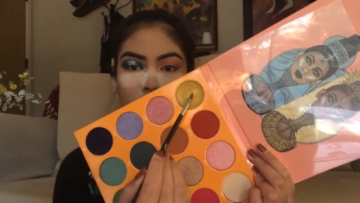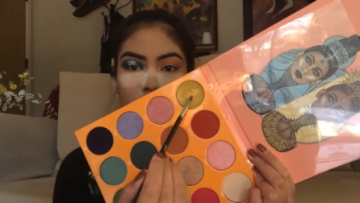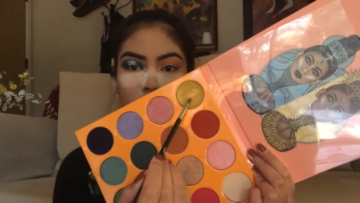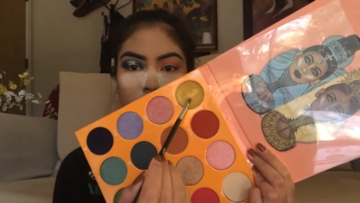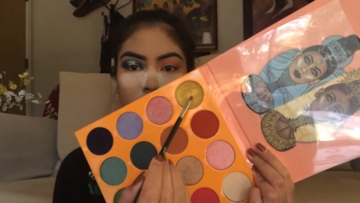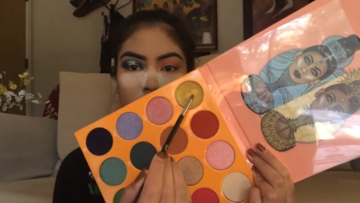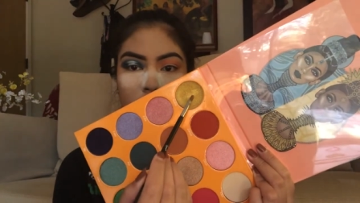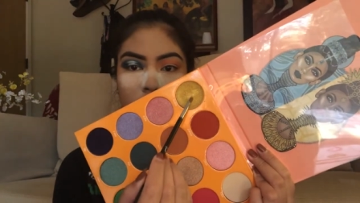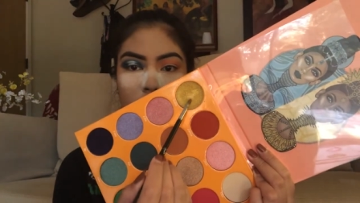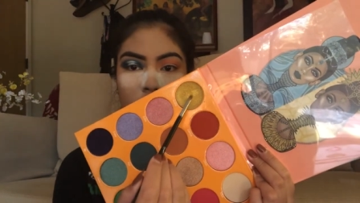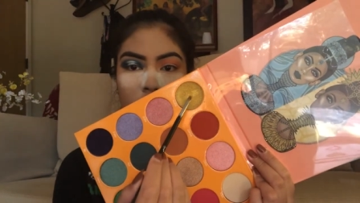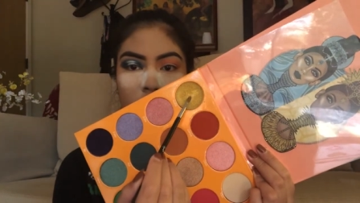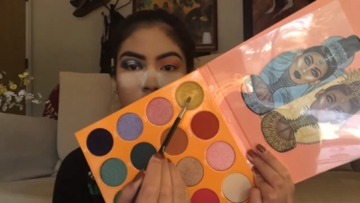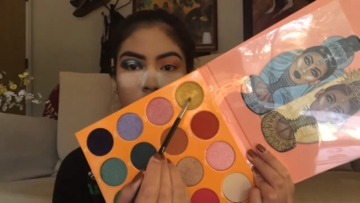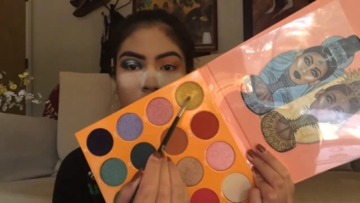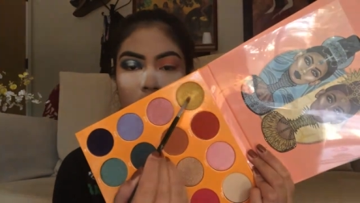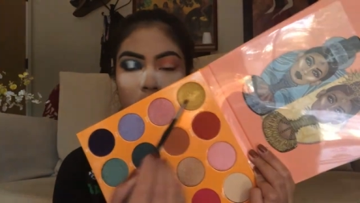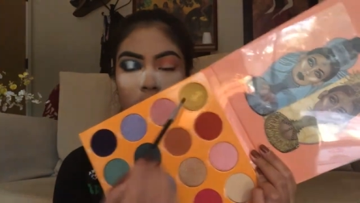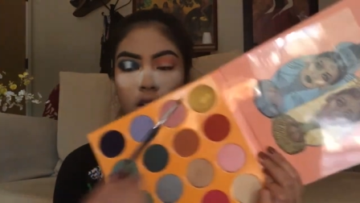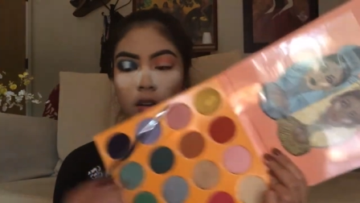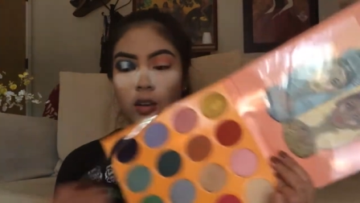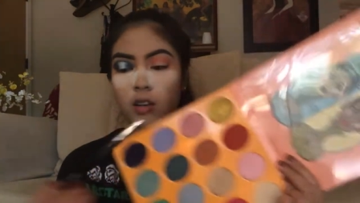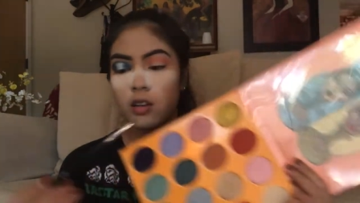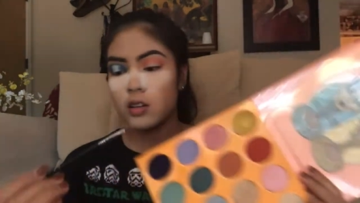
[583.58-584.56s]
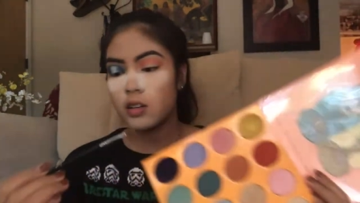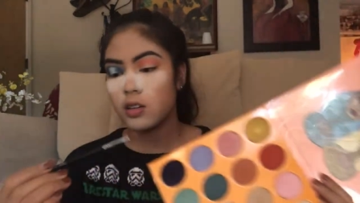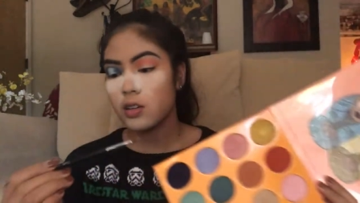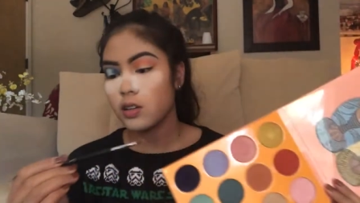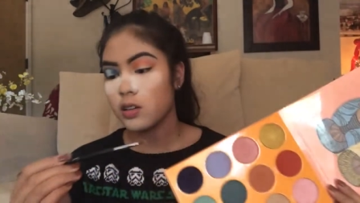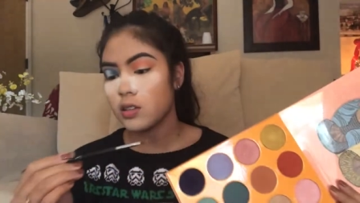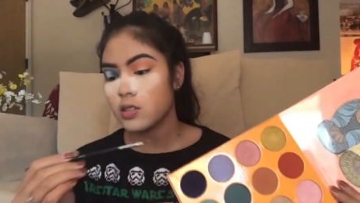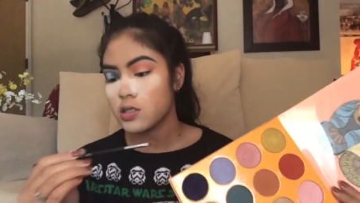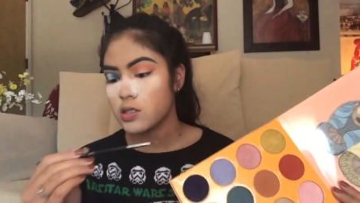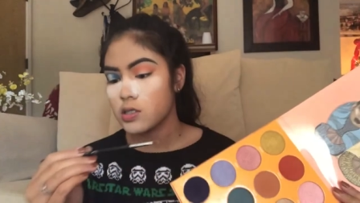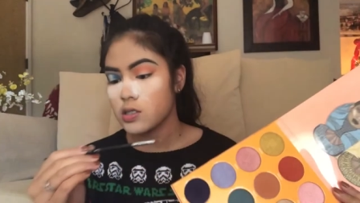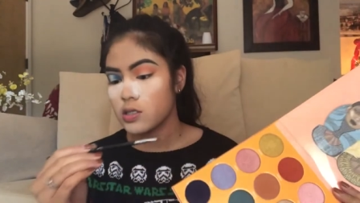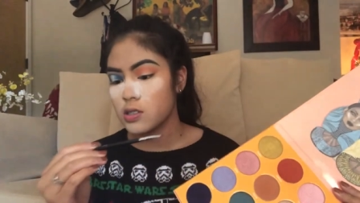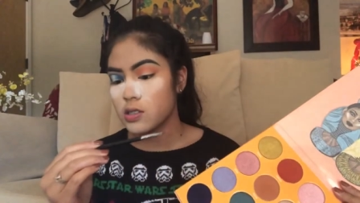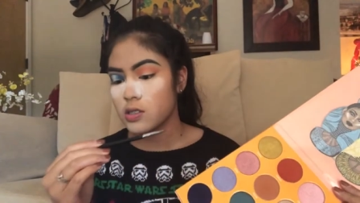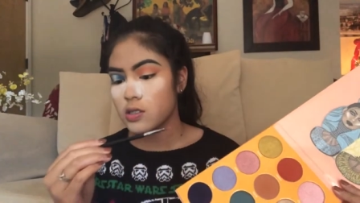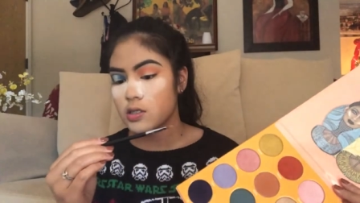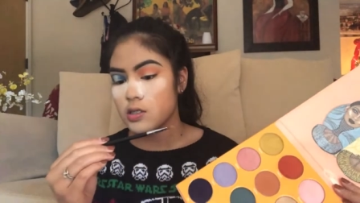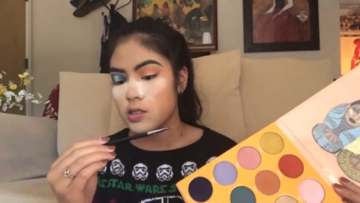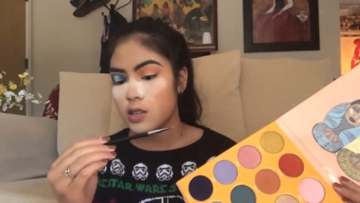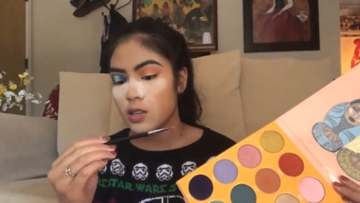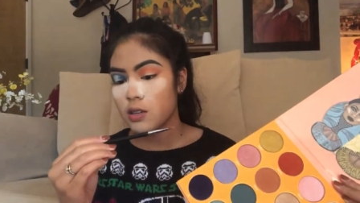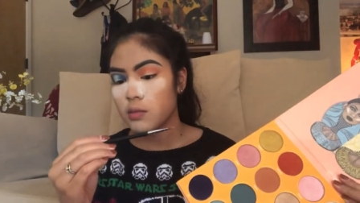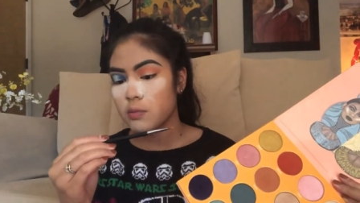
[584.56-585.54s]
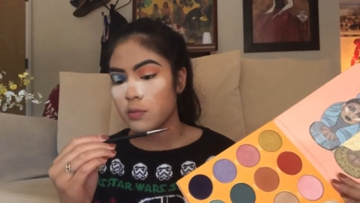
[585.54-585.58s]
right here on a
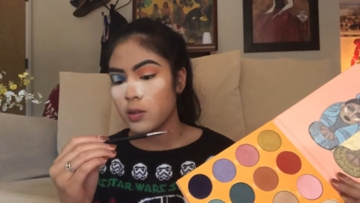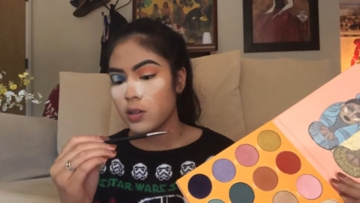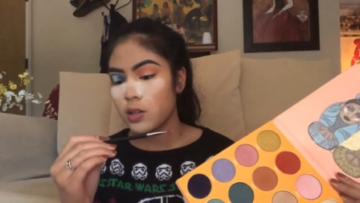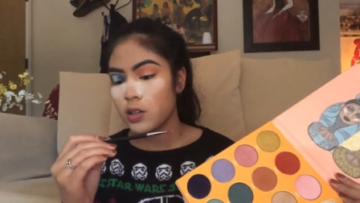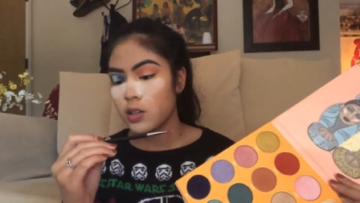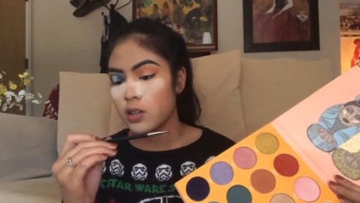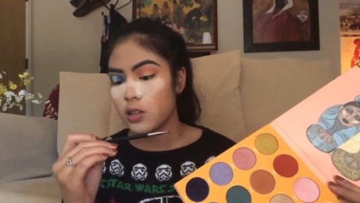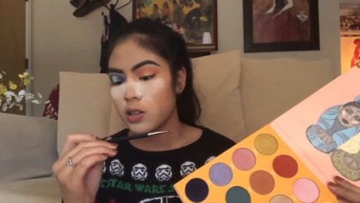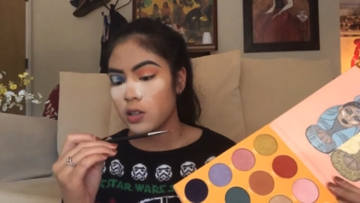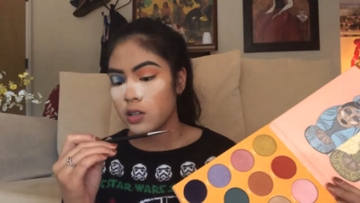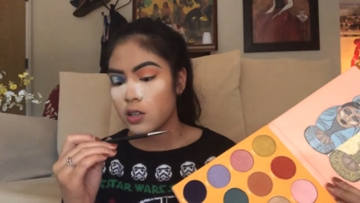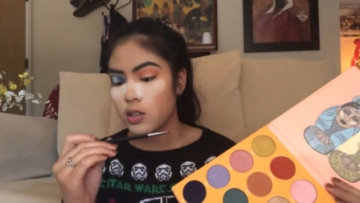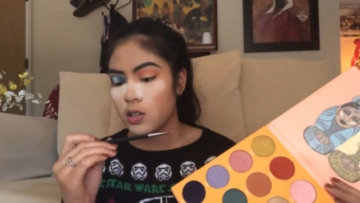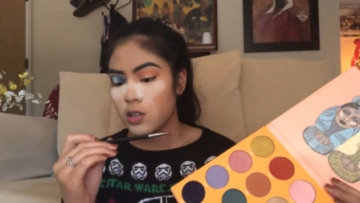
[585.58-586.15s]
Sigma